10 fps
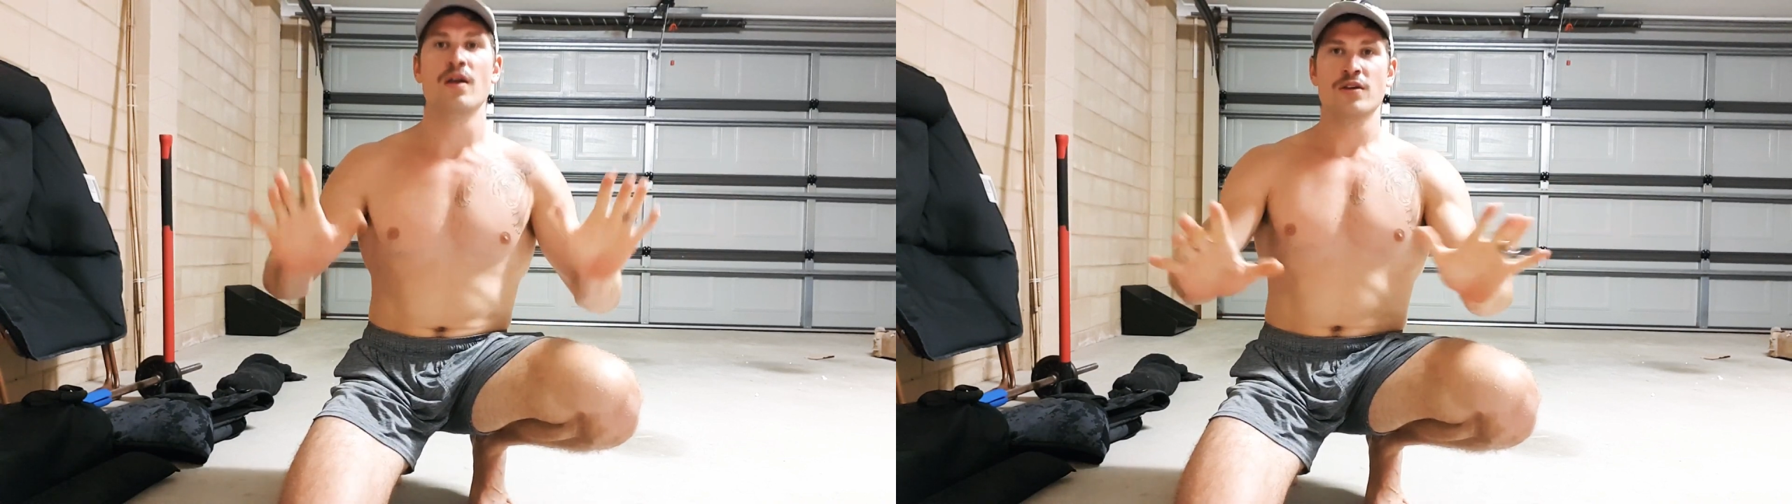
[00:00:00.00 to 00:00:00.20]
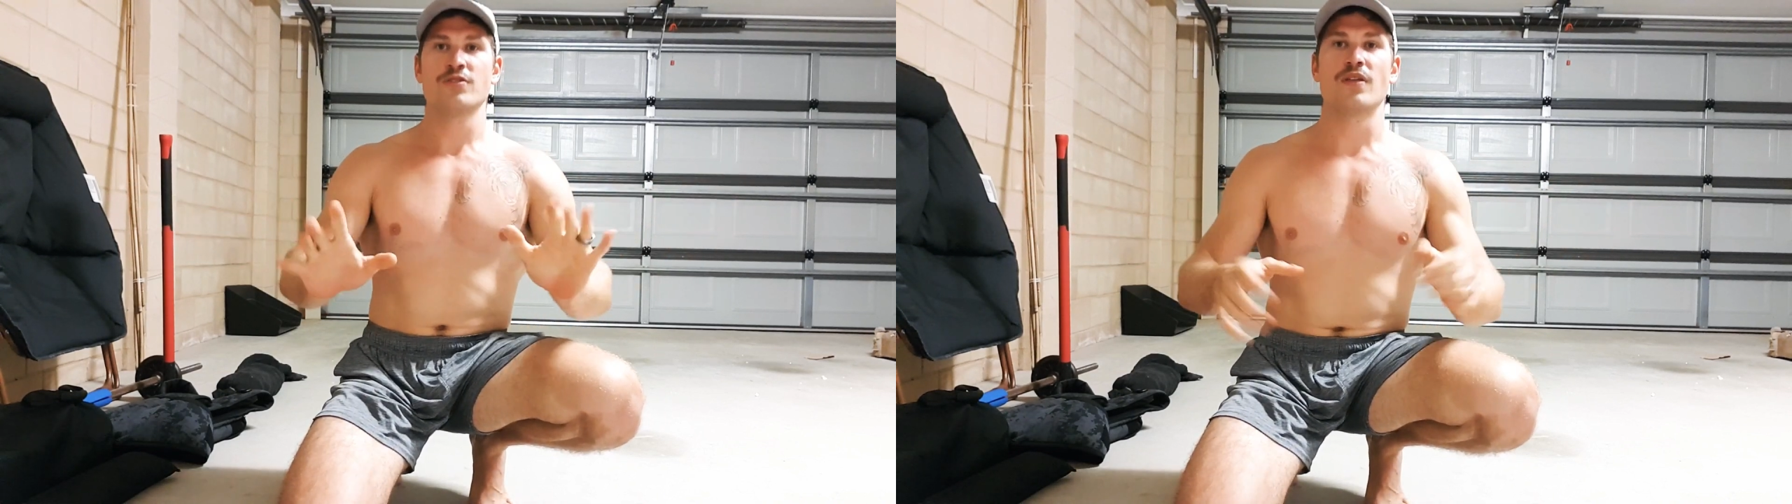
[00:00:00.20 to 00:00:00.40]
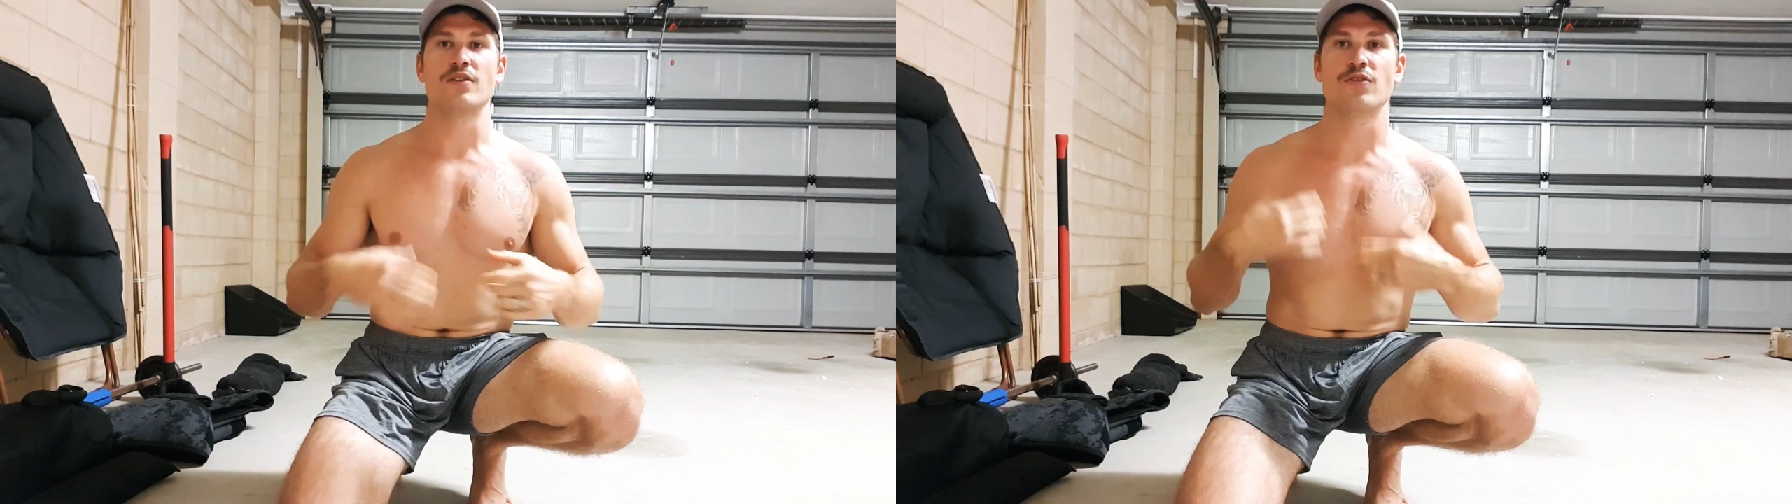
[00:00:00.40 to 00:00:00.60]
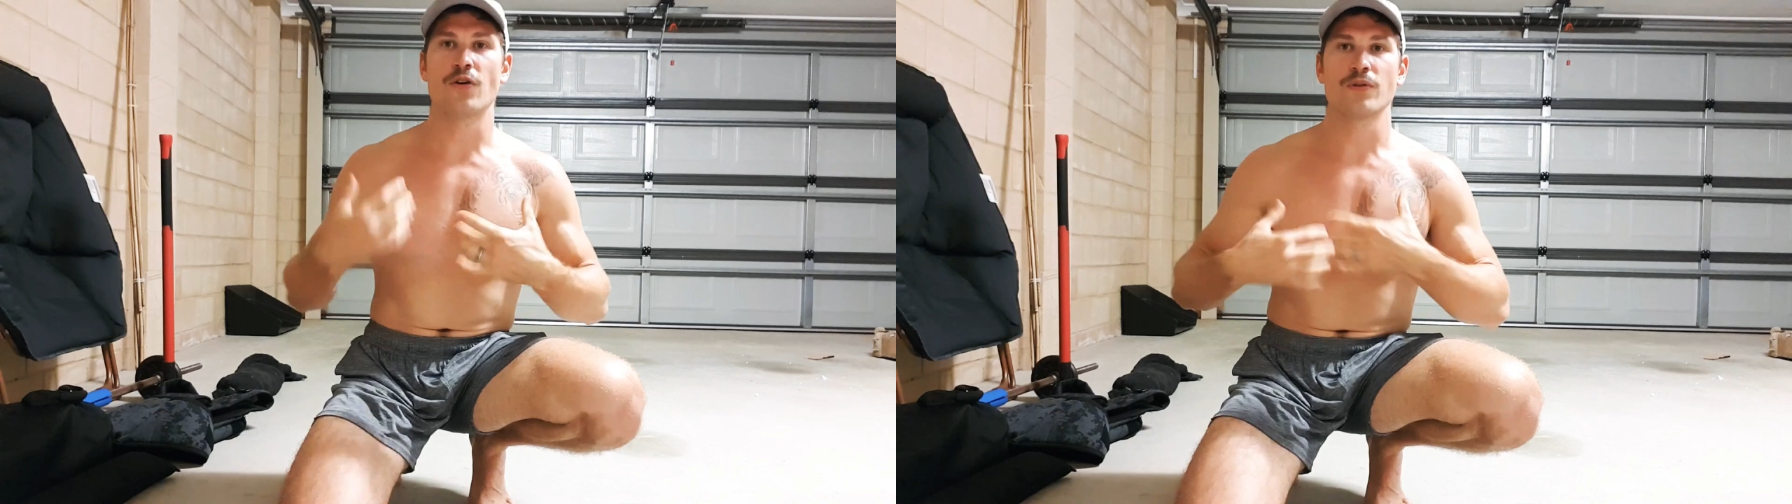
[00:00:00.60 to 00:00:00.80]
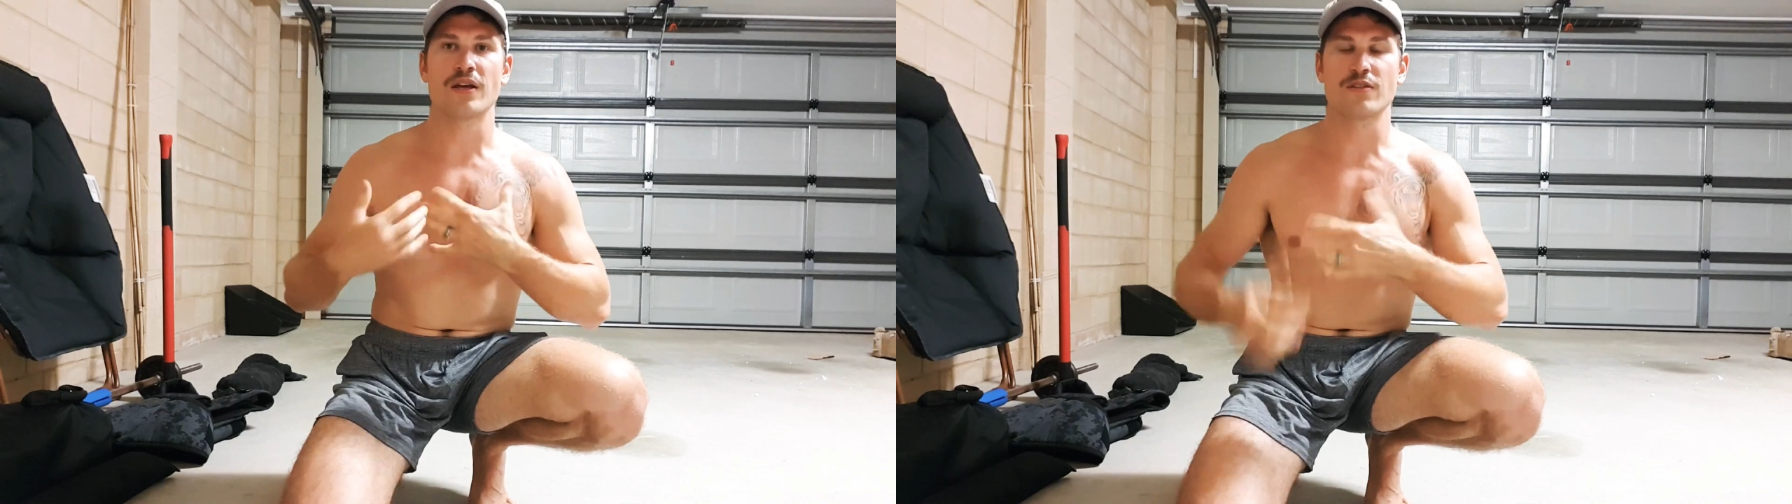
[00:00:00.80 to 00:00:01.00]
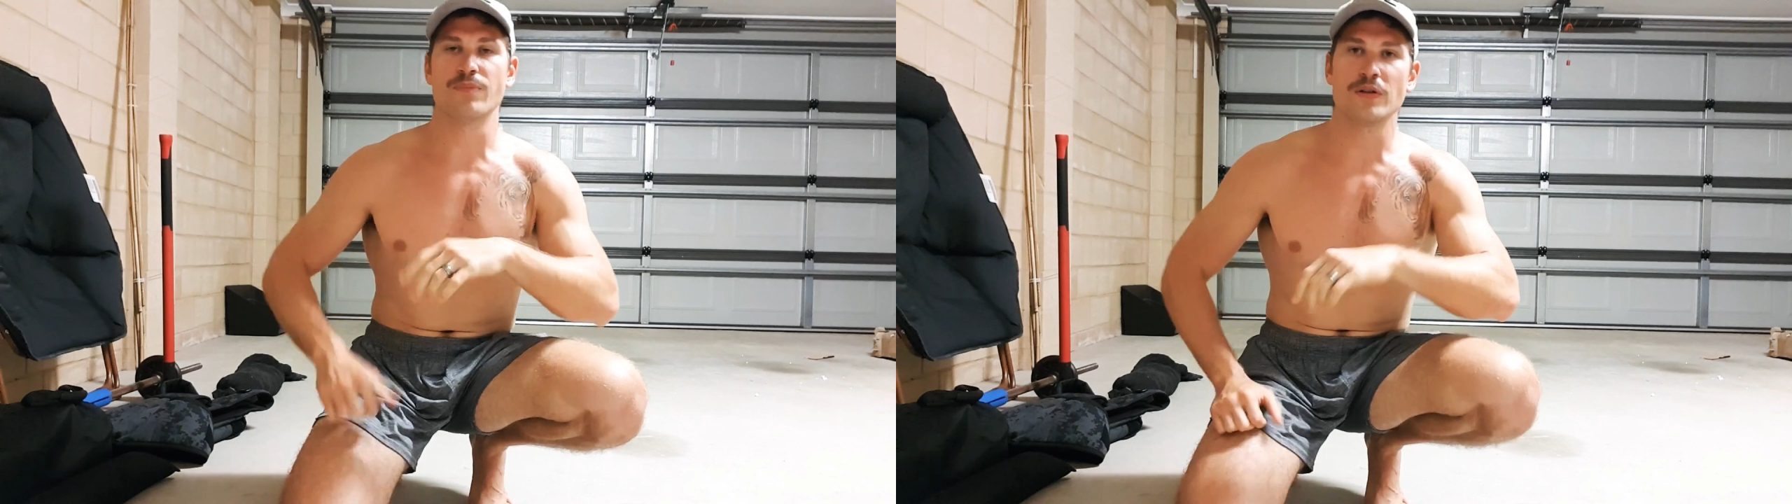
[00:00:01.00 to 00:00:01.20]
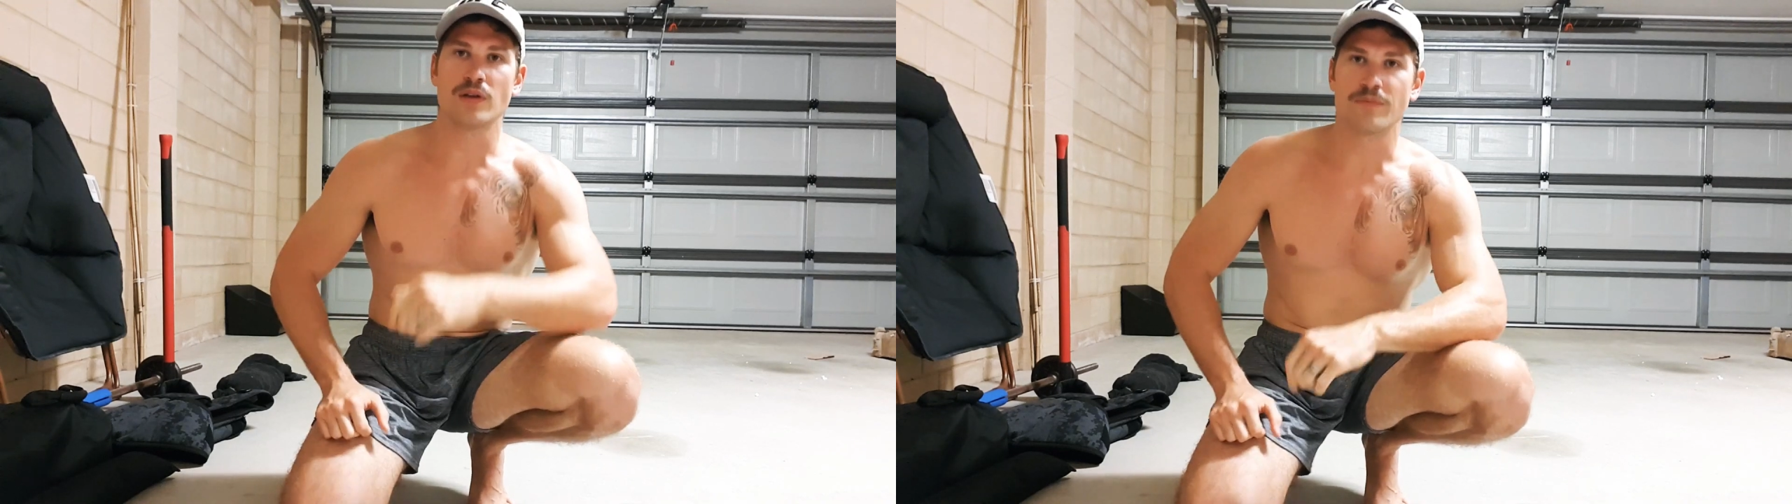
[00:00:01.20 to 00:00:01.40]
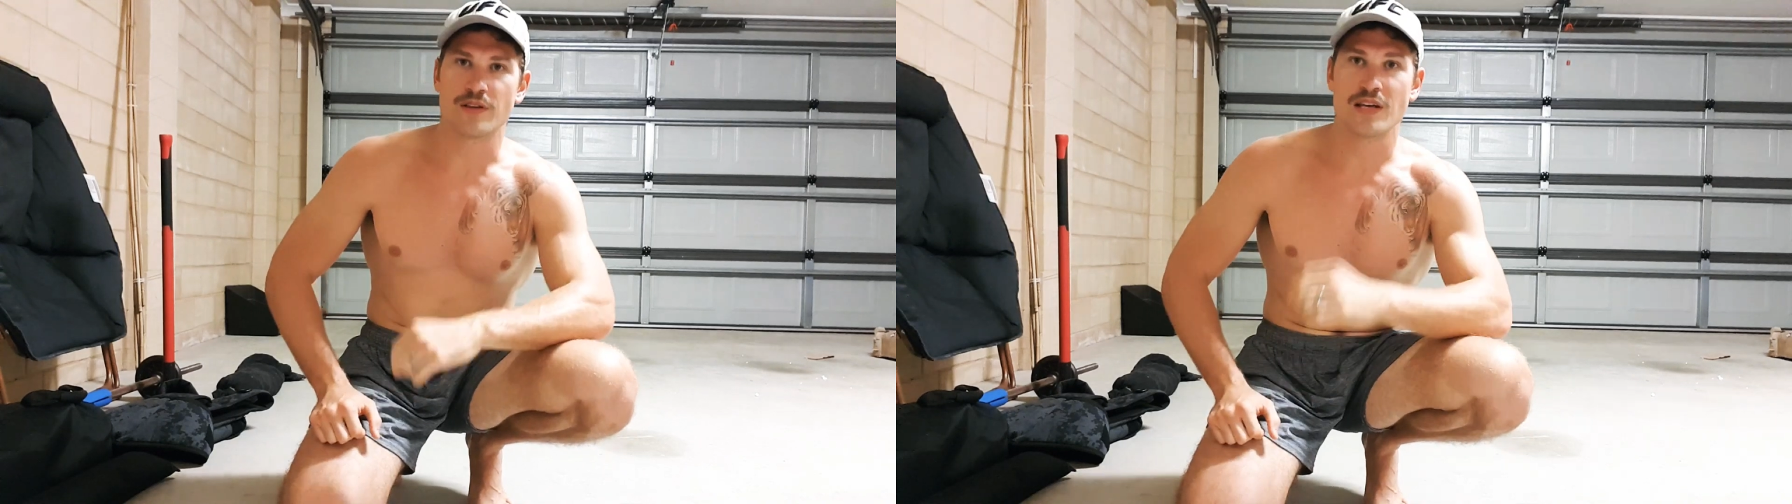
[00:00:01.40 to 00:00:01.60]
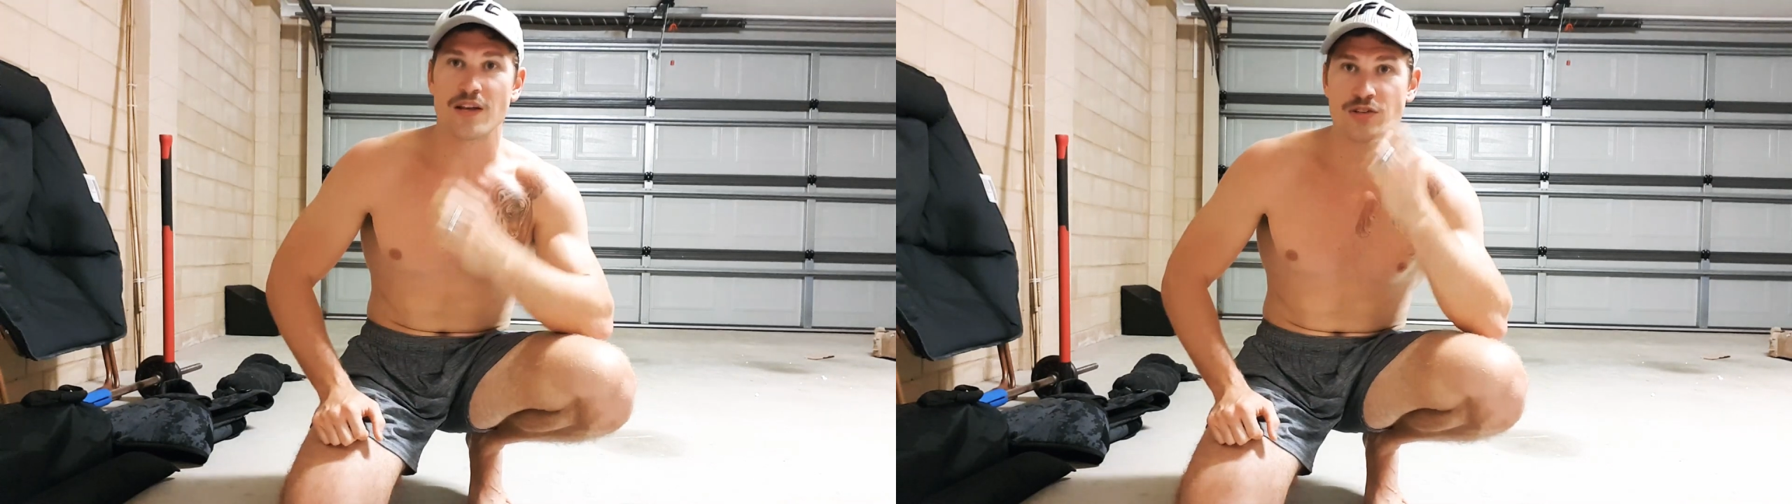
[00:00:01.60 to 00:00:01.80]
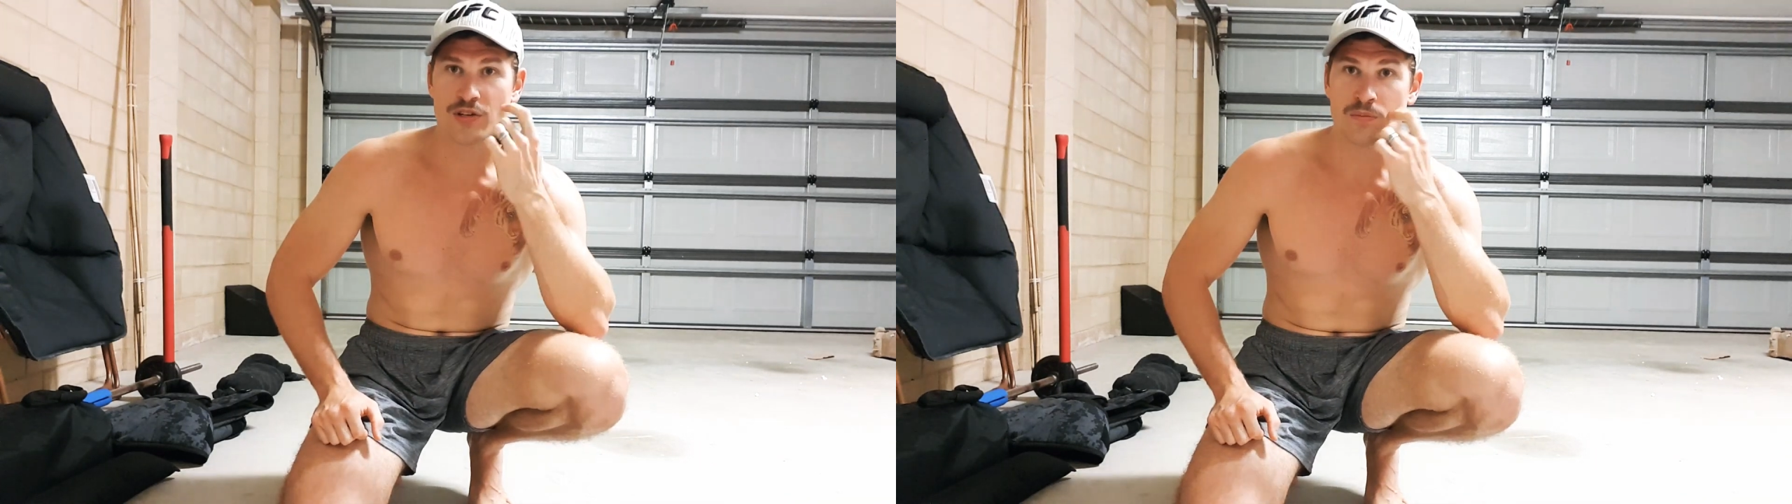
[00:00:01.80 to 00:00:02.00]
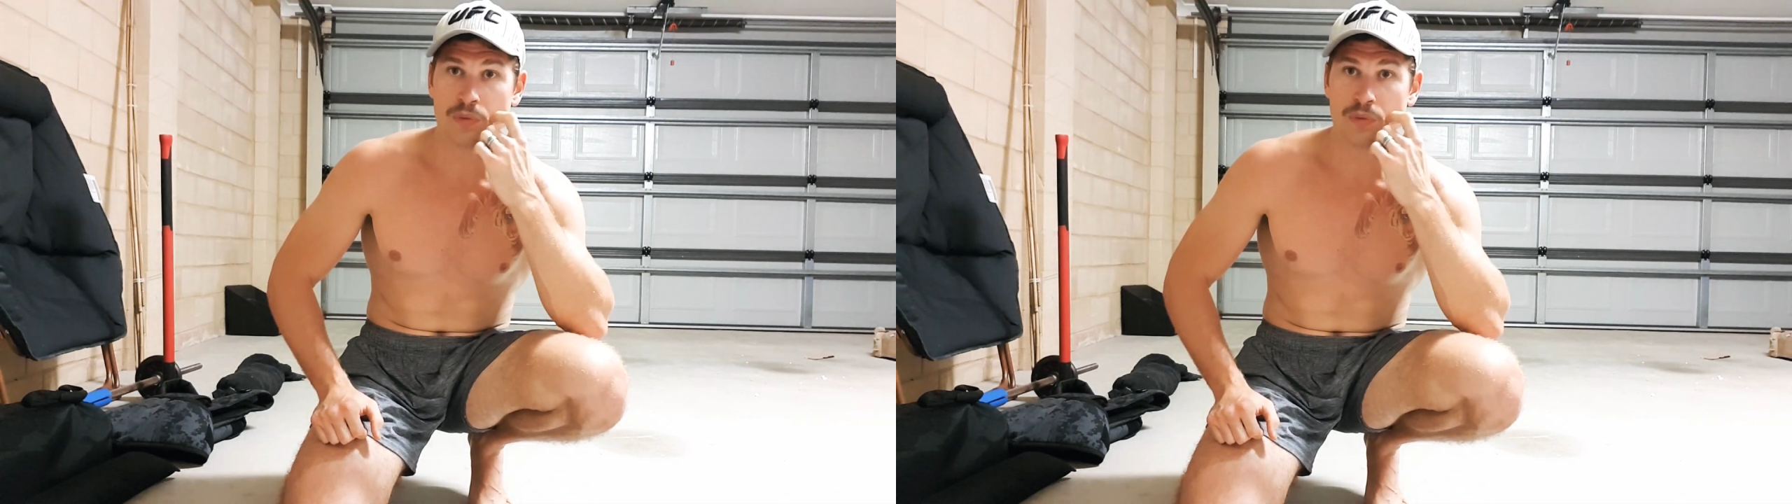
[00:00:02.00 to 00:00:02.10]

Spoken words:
so that you don't get to build up the tension.